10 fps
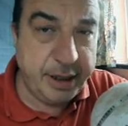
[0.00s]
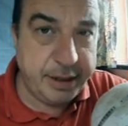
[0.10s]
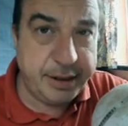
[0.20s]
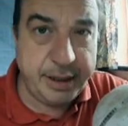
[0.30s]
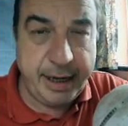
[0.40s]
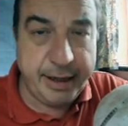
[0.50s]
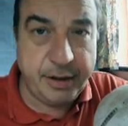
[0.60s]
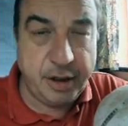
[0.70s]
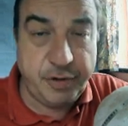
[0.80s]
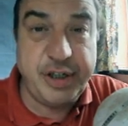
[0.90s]
that
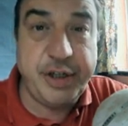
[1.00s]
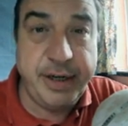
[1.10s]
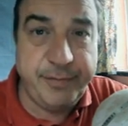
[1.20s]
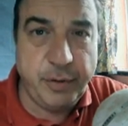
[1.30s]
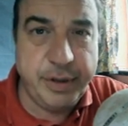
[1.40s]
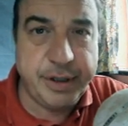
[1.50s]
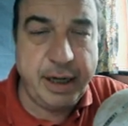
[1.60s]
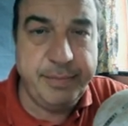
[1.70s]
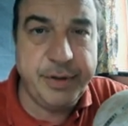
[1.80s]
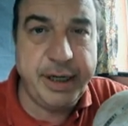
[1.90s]
the Christian influence
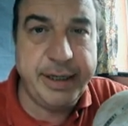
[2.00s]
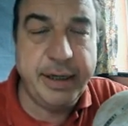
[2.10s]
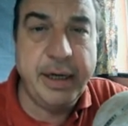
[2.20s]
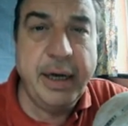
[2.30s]
comes in,